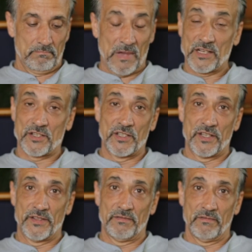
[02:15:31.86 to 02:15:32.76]
mentioned
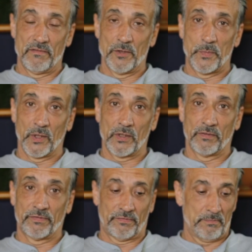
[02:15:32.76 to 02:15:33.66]
in the book
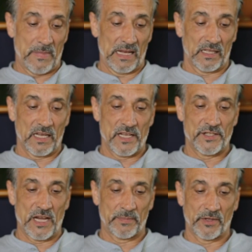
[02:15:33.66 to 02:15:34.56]
of Malachi
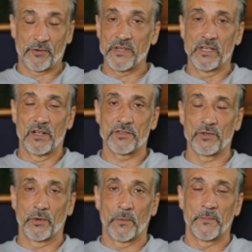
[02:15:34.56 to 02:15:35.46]
chapter three
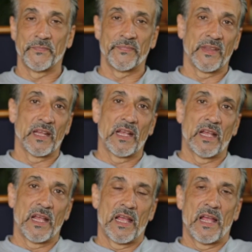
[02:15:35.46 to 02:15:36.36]
also.
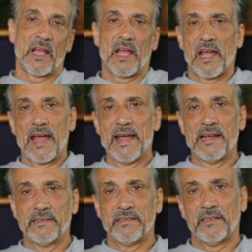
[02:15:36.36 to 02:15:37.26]

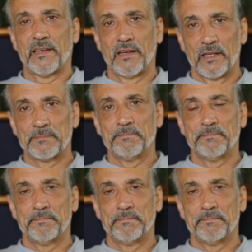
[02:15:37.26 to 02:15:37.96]
And uh,